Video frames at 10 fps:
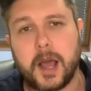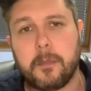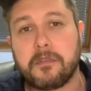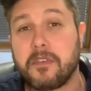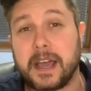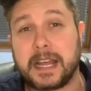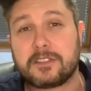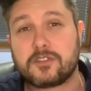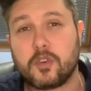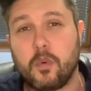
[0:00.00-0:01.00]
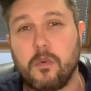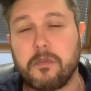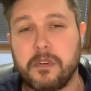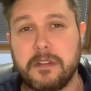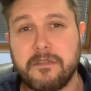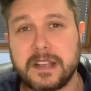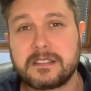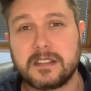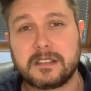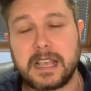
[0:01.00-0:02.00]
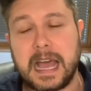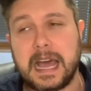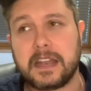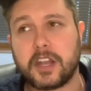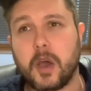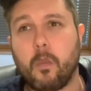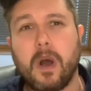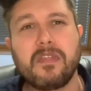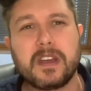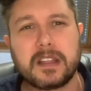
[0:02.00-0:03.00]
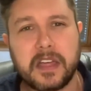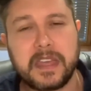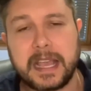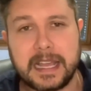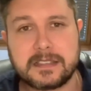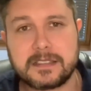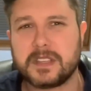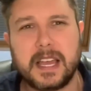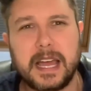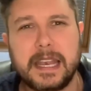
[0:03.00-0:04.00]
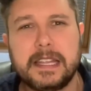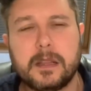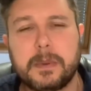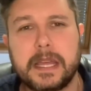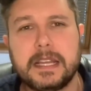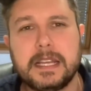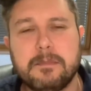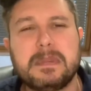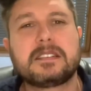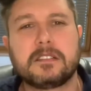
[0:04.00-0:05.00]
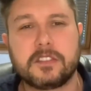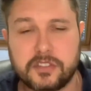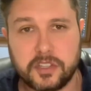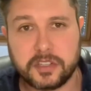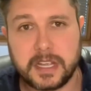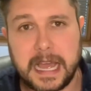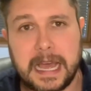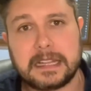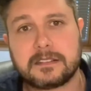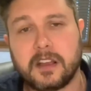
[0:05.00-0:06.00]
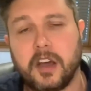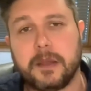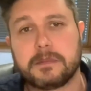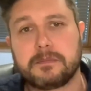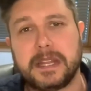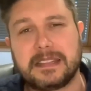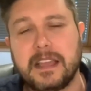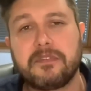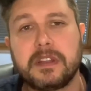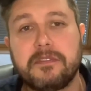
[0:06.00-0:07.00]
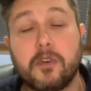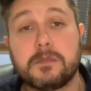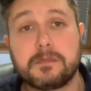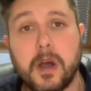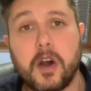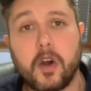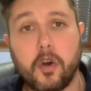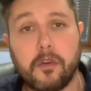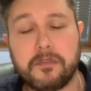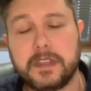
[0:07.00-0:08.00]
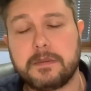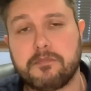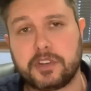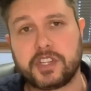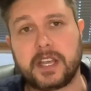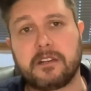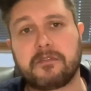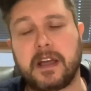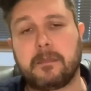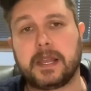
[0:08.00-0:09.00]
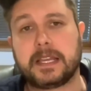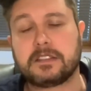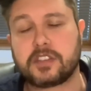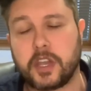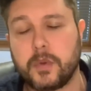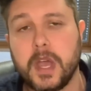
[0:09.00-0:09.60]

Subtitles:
finance tool for investors and one that I think gets a little bit misunderstood at times, but it definitely forms part of the bridging family. So